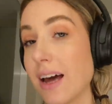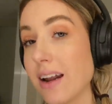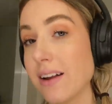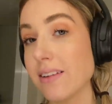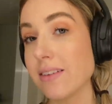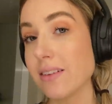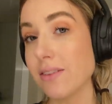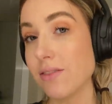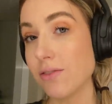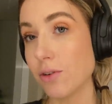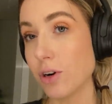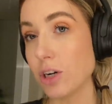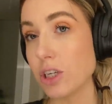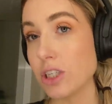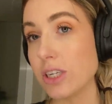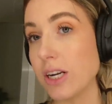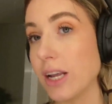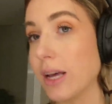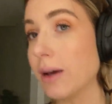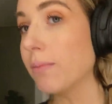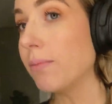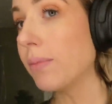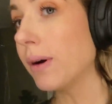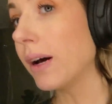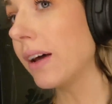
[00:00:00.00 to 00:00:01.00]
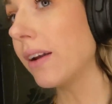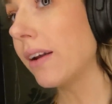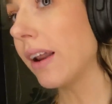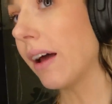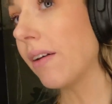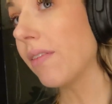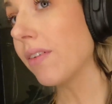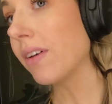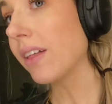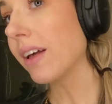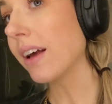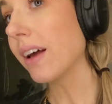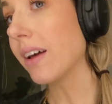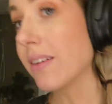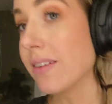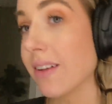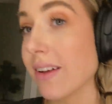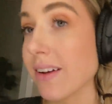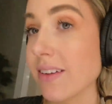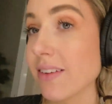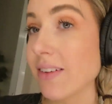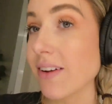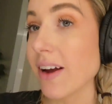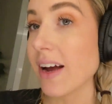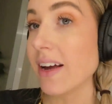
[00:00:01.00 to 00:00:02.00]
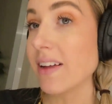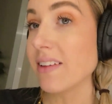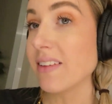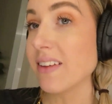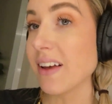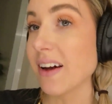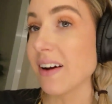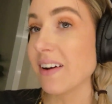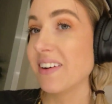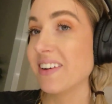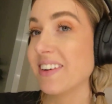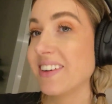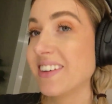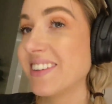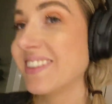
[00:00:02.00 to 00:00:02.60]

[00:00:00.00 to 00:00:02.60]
that is unfortunate, but everything else looks great. So